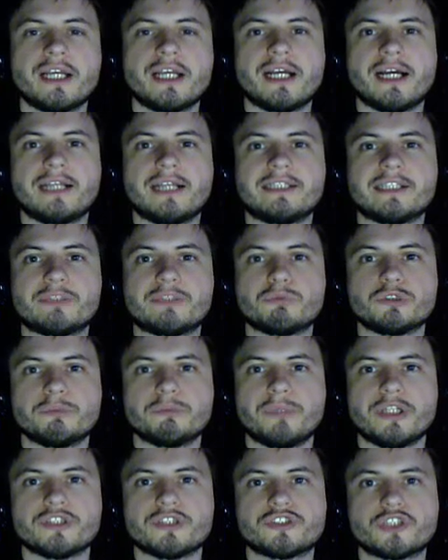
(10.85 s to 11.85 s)
that will
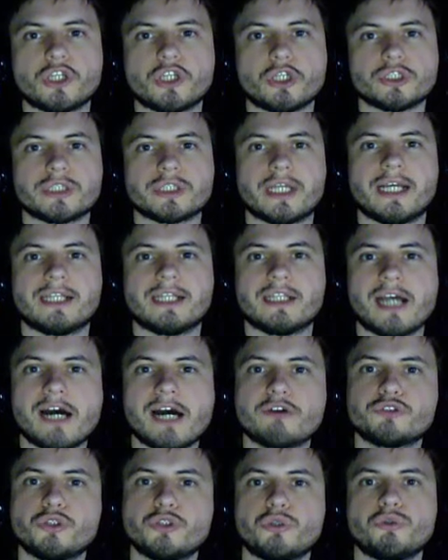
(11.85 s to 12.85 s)
be installed and
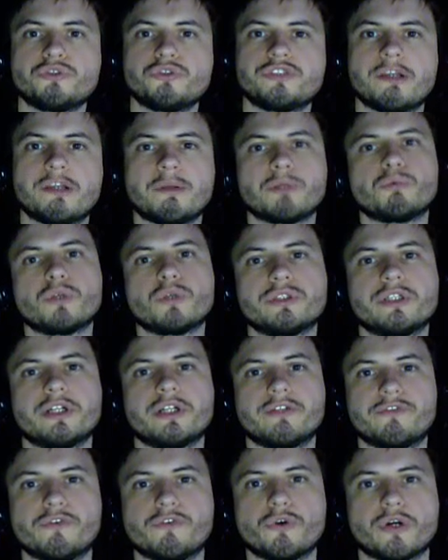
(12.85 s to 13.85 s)
how to use them and what
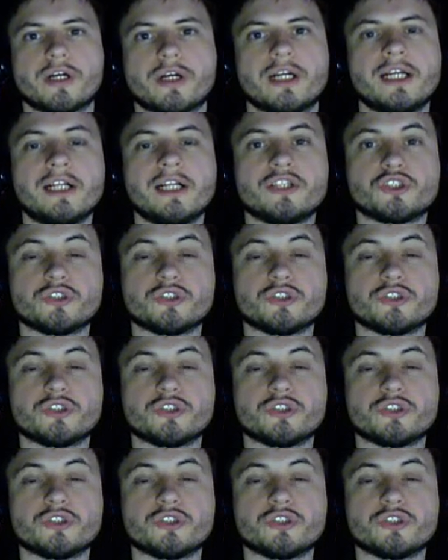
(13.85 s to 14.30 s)
they're for.